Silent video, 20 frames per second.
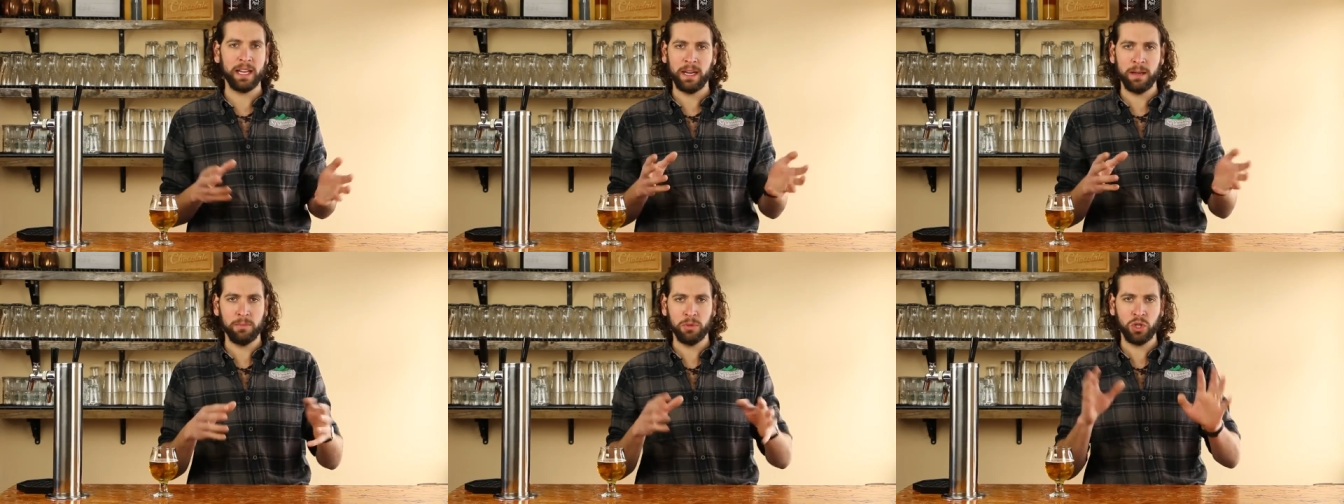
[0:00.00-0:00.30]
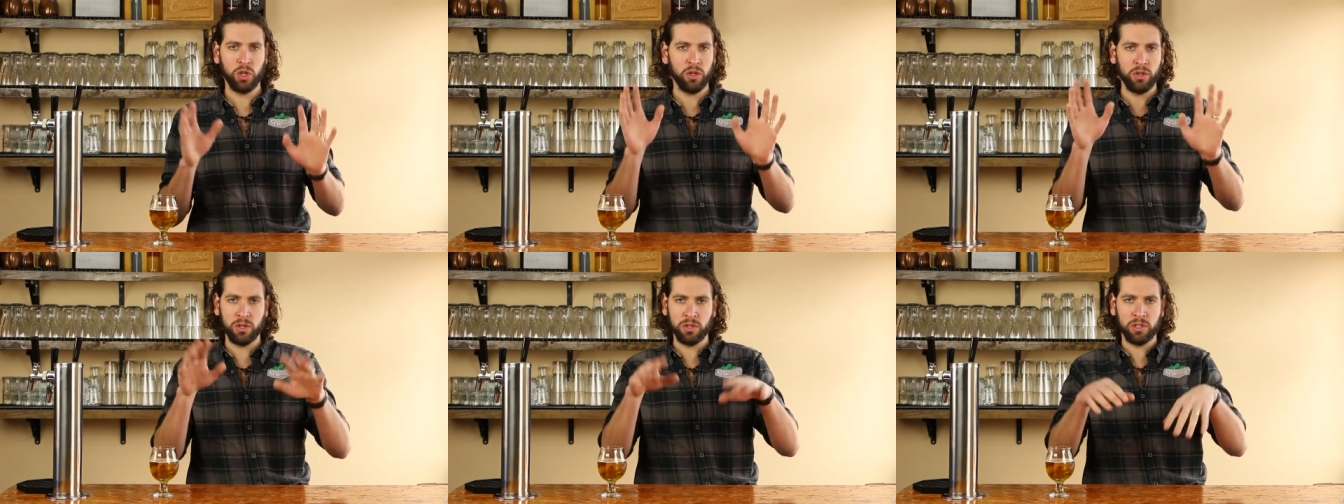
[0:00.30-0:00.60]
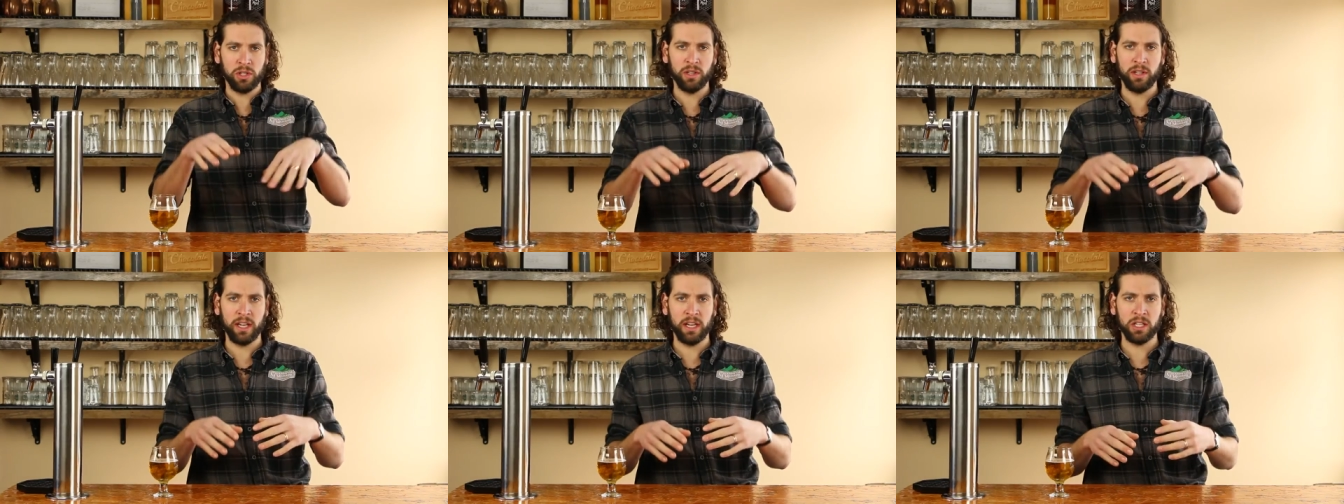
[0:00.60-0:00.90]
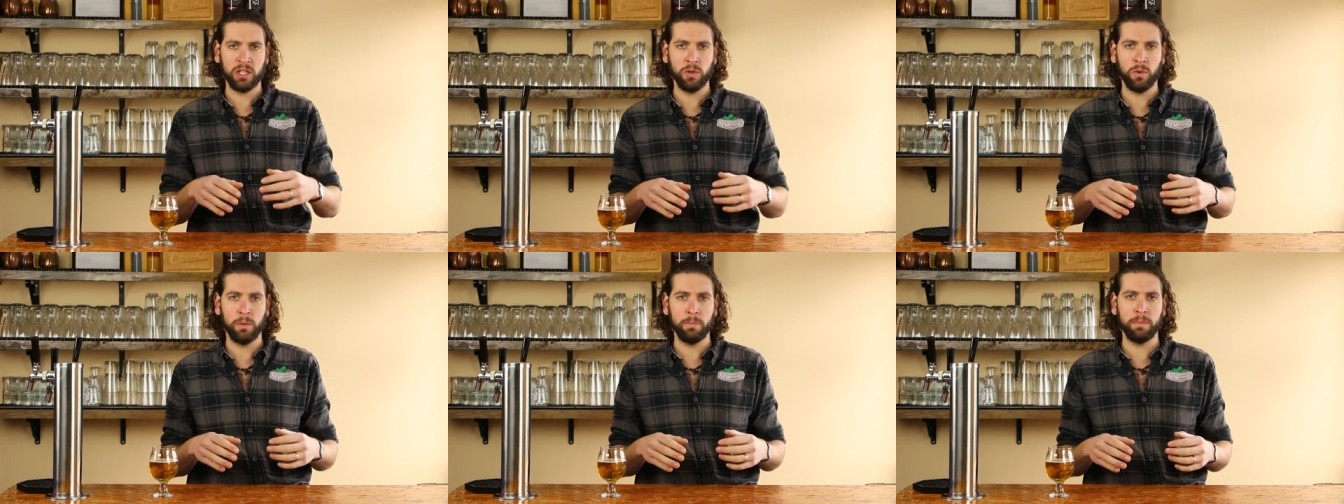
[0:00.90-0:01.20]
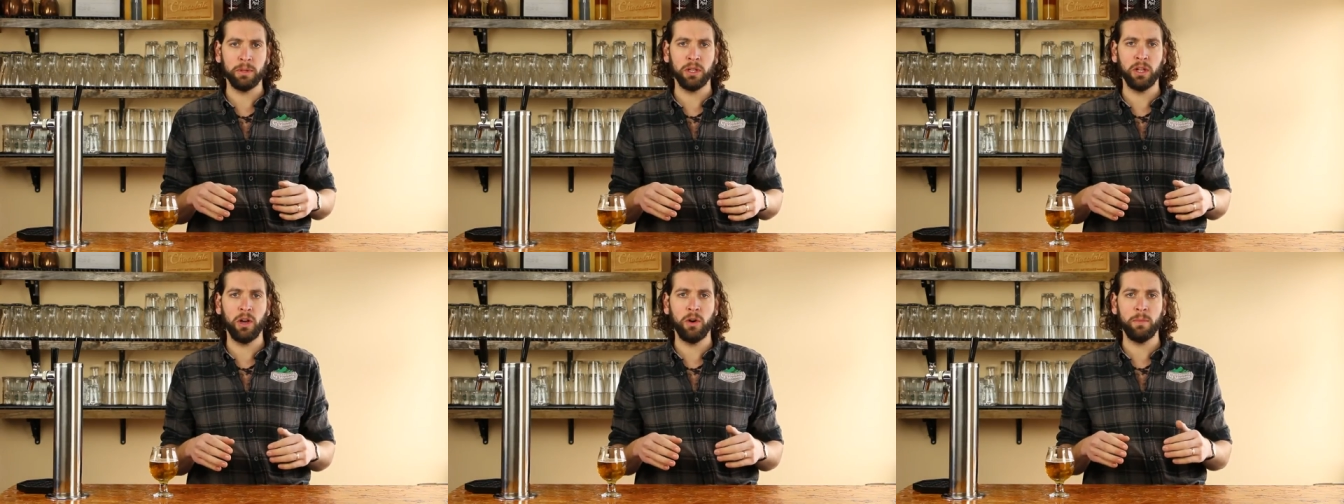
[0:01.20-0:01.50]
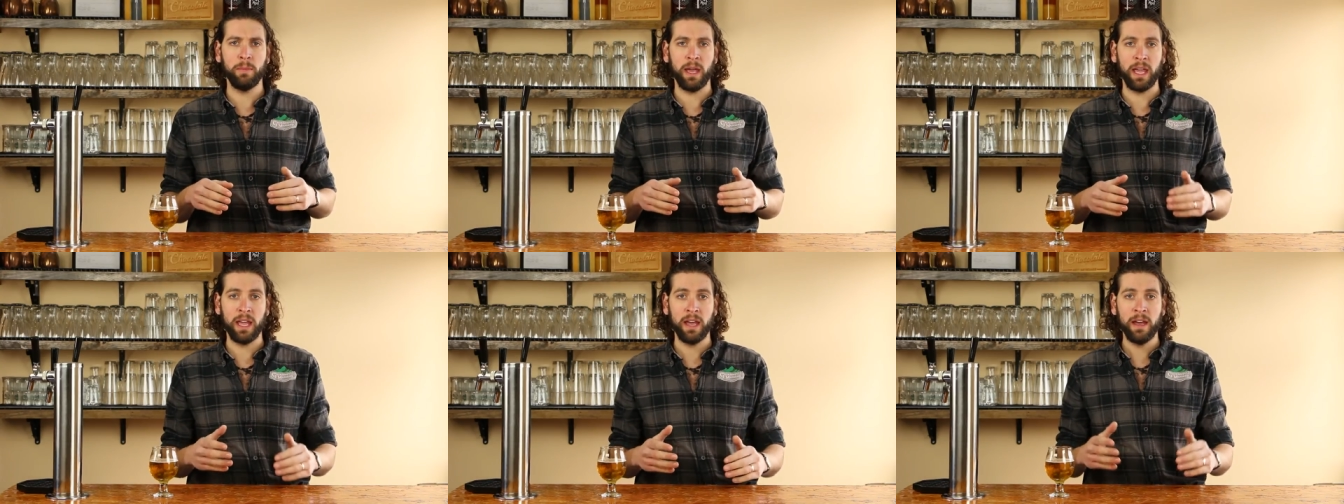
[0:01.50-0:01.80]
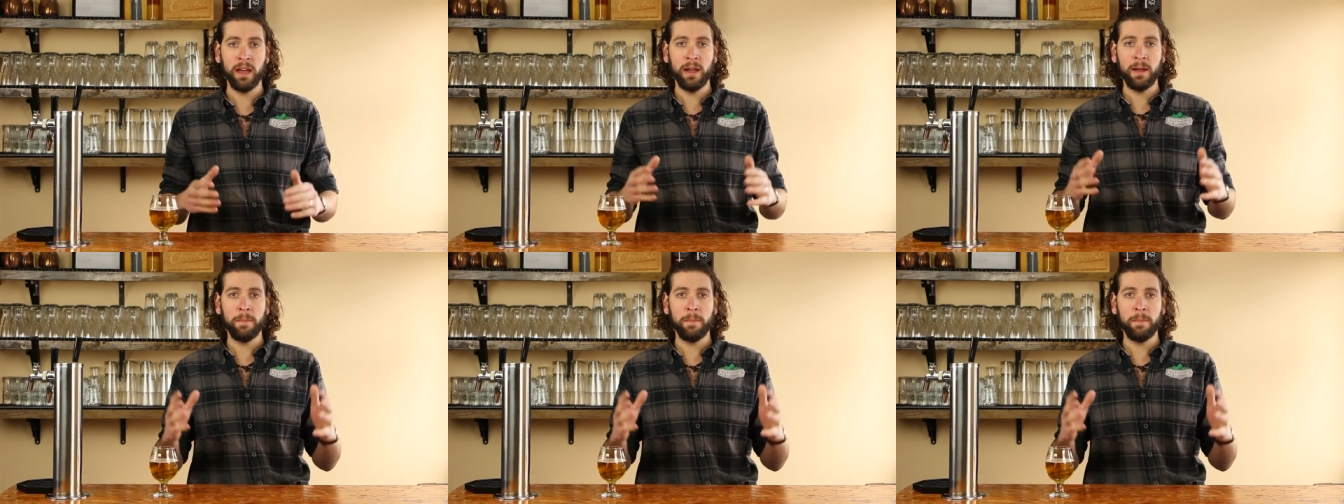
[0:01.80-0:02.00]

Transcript: and I'm sure there's a link to it below me,